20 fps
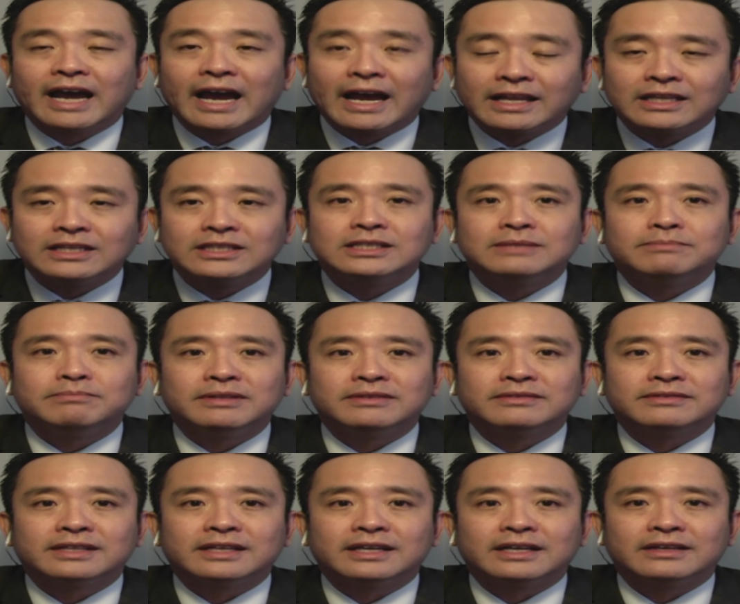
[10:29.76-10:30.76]
energy
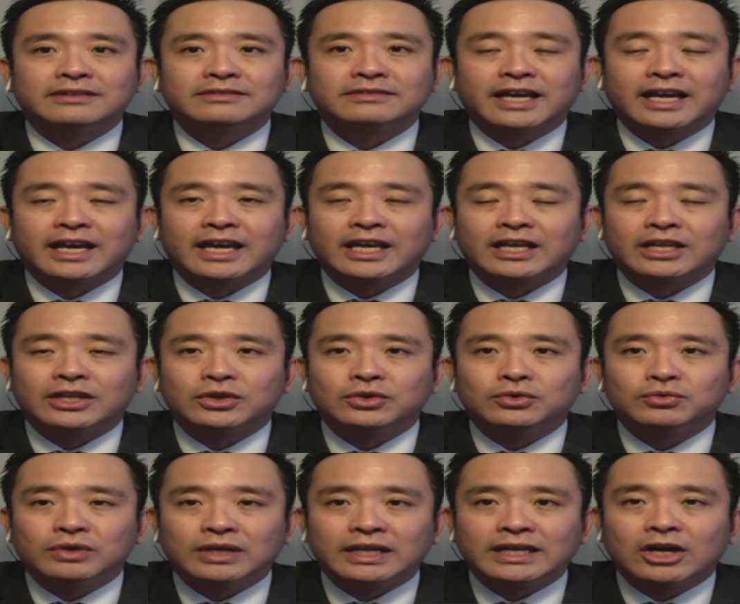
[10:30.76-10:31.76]
business, and
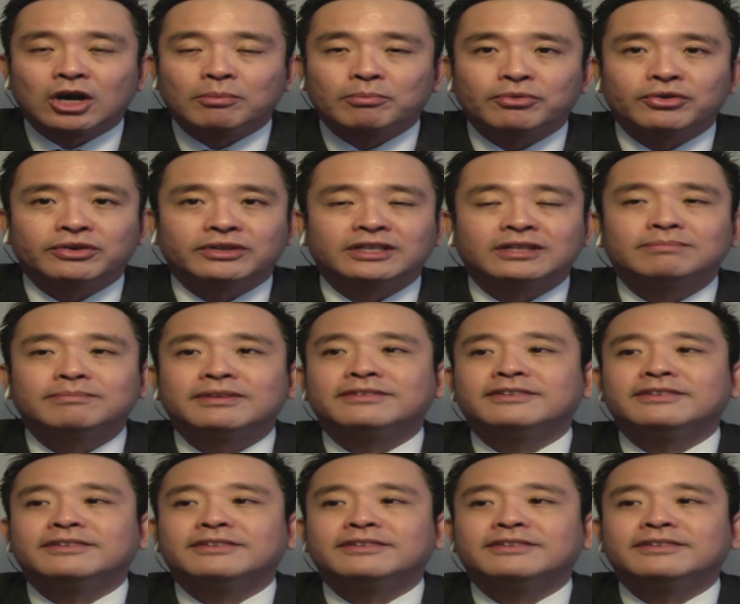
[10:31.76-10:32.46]
drilling operations.